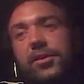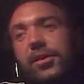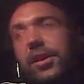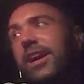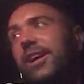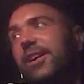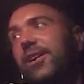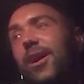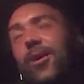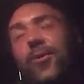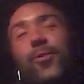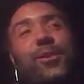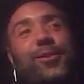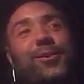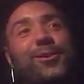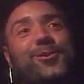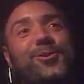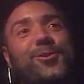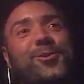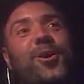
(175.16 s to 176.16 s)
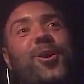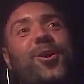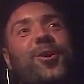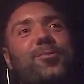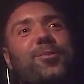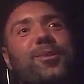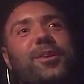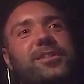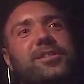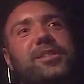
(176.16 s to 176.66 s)
You say like we're in
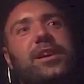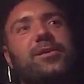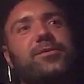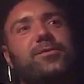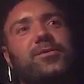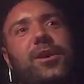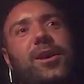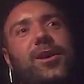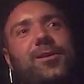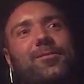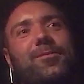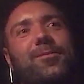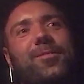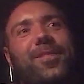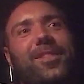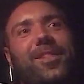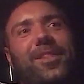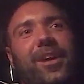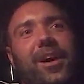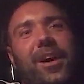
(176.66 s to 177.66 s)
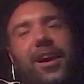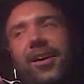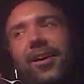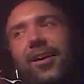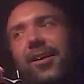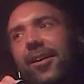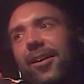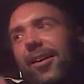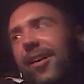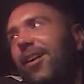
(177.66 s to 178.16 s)
shock, but at the same time, like,
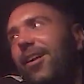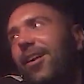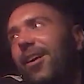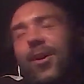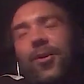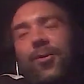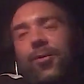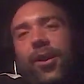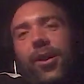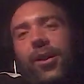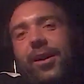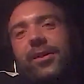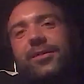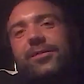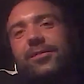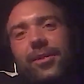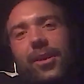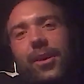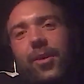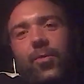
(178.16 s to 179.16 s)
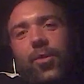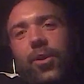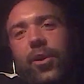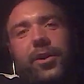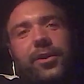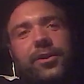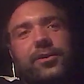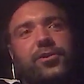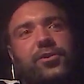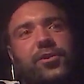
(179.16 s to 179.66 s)
but do you not agree? That's how
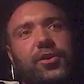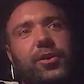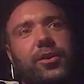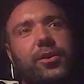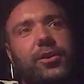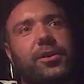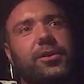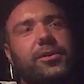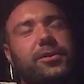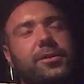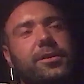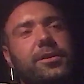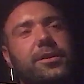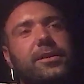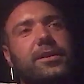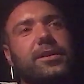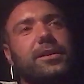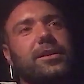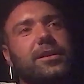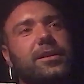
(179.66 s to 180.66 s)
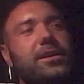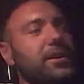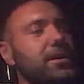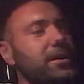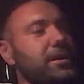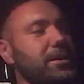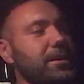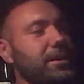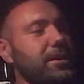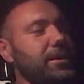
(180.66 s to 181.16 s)
bad it's got. Like, we're just
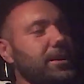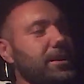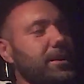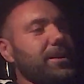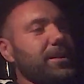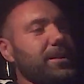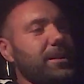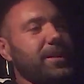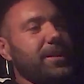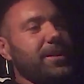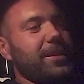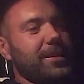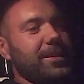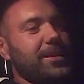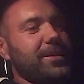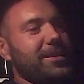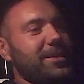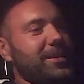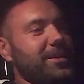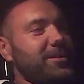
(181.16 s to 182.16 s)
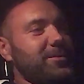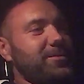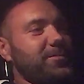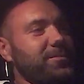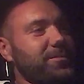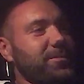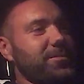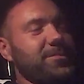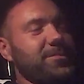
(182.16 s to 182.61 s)
used, like, it's almost like we're used to it.